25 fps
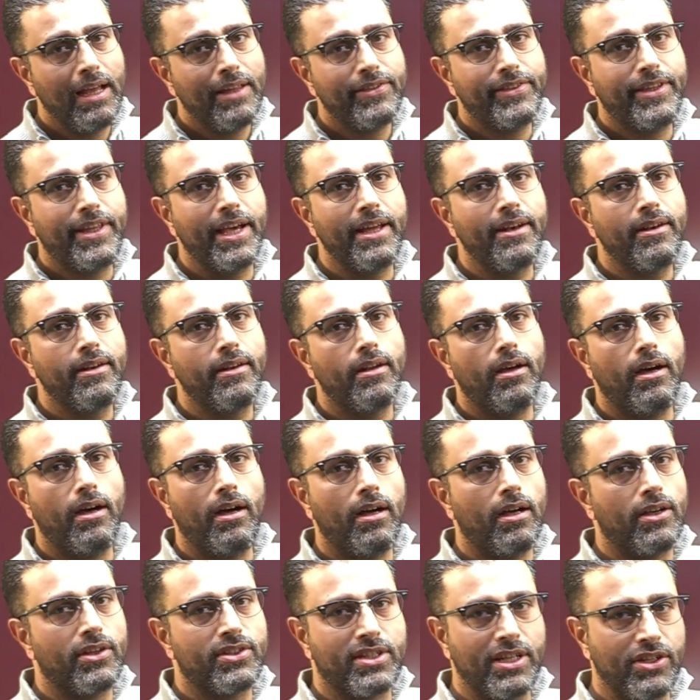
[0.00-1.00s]
then
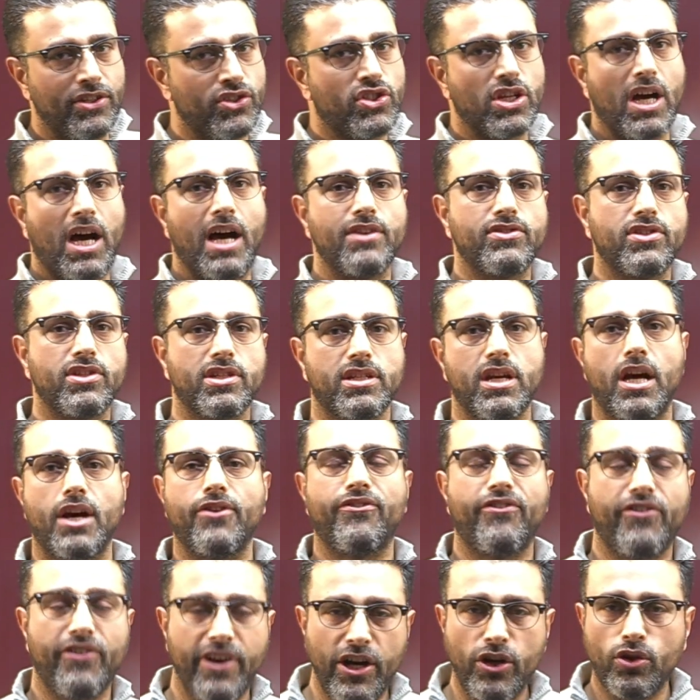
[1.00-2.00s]
since charges are
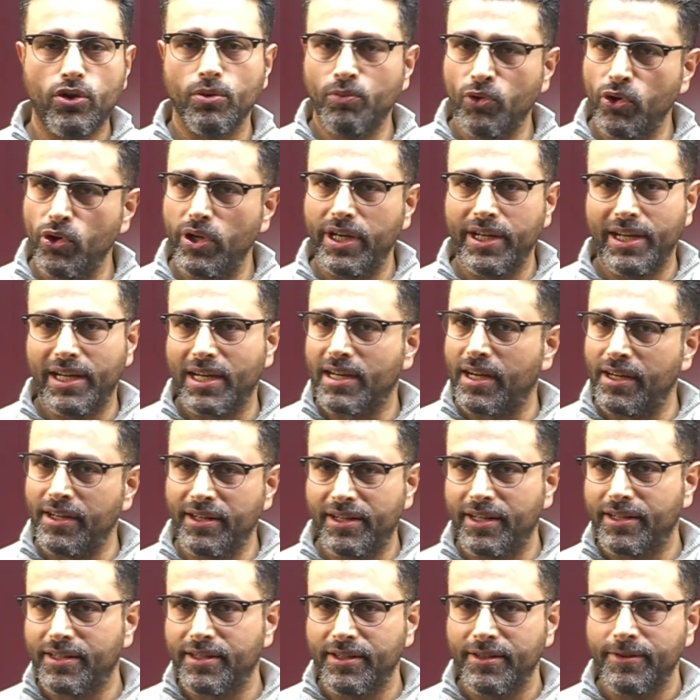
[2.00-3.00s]
free to move in a
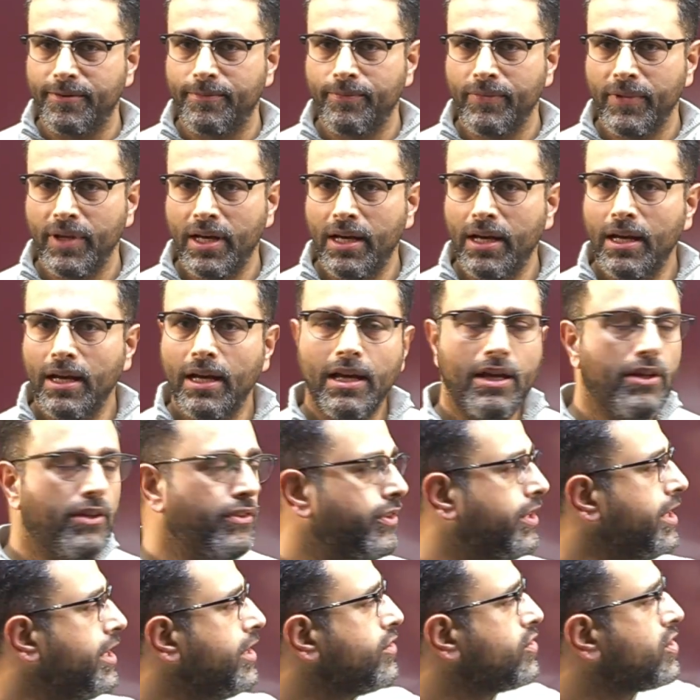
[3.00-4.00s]
conductor,
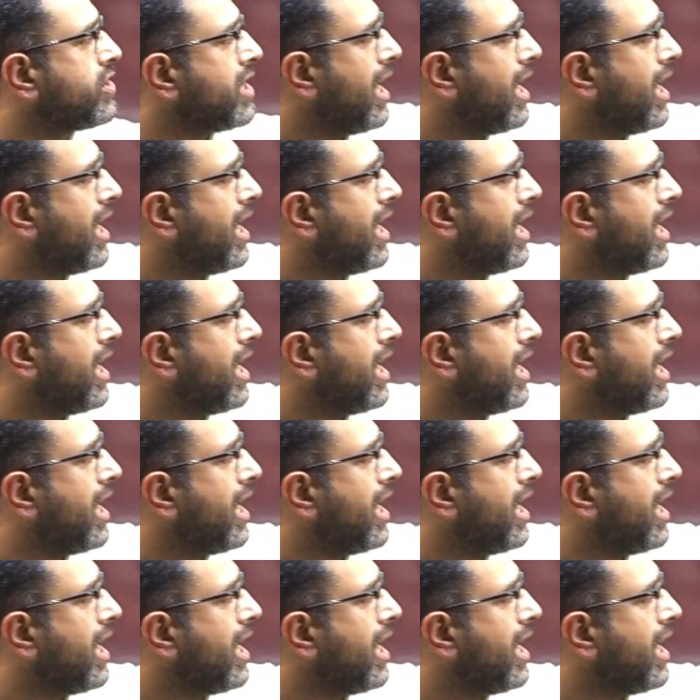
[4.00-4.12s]
these